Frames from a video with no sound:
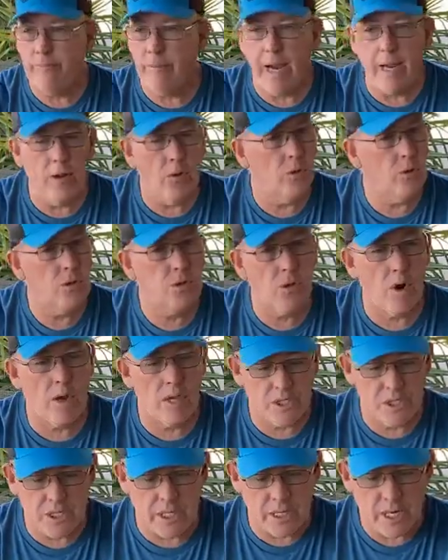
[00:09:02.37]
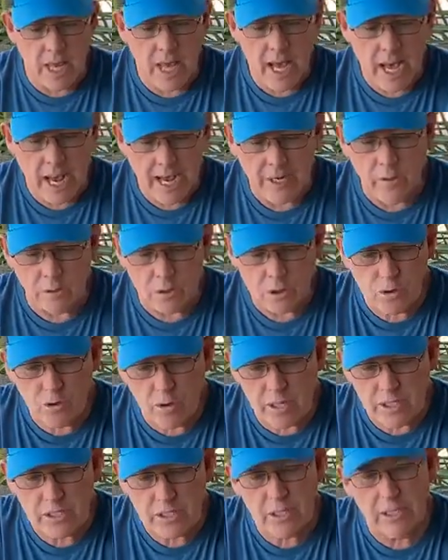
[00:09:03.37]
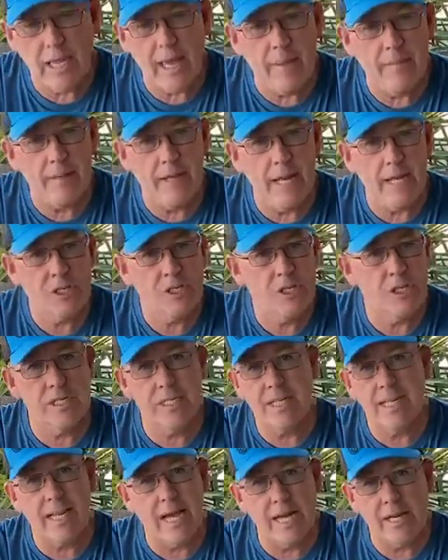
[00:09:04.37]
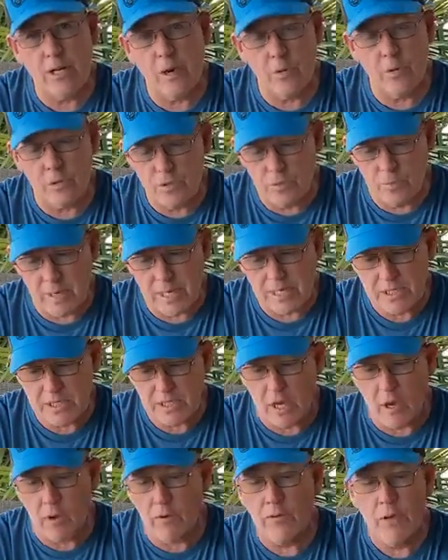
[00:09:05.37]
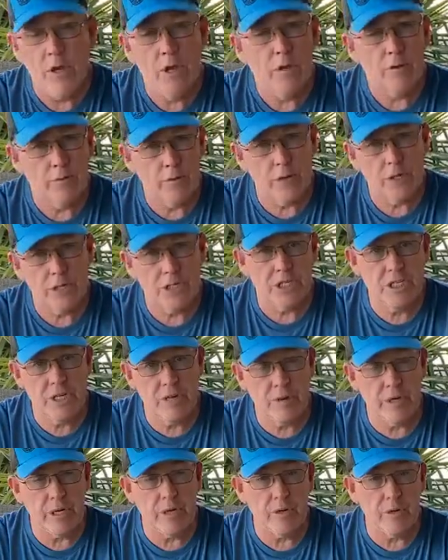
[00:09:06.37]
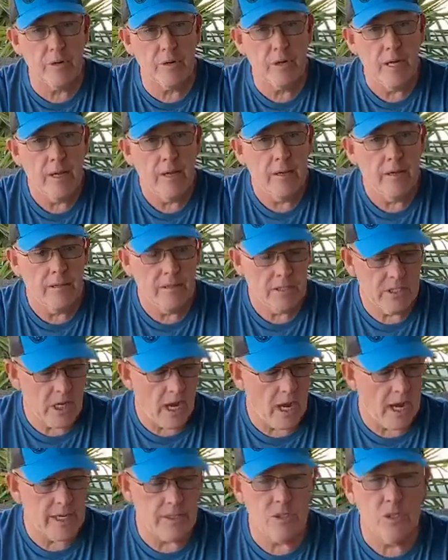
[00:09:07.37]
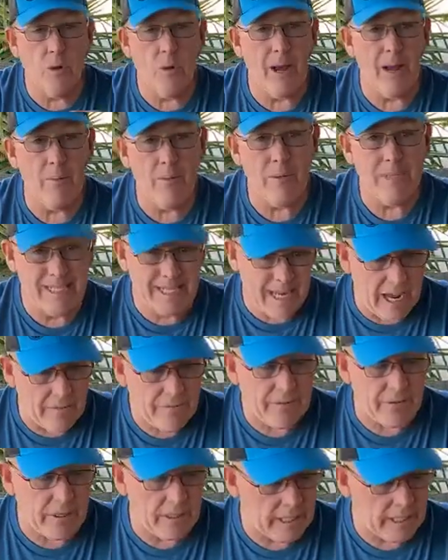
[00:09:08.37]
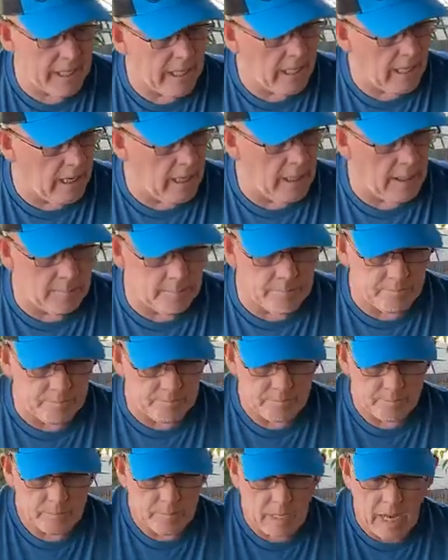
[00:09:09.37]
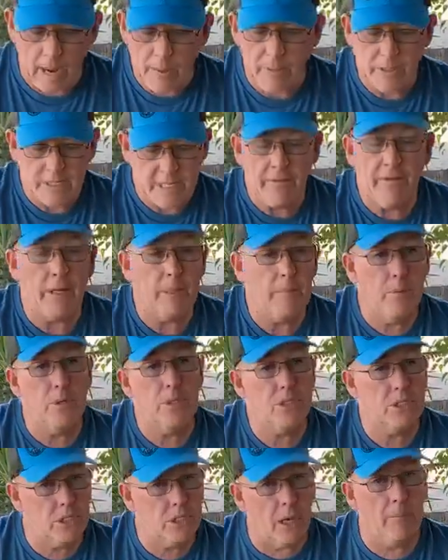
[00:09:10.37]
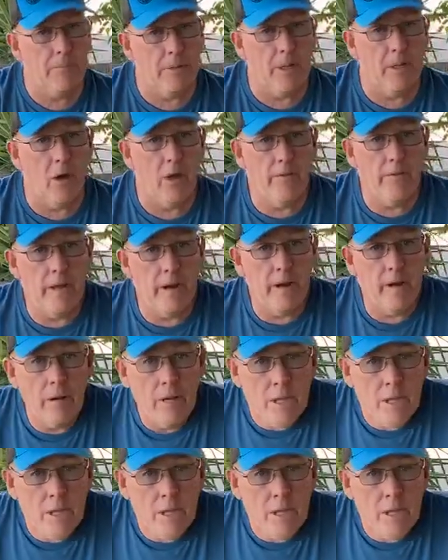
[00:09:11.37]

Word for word: I don't trust it. I don't trust laminations that I don't do myself for exterior signs. So I would definitely um, I would definitely put something on there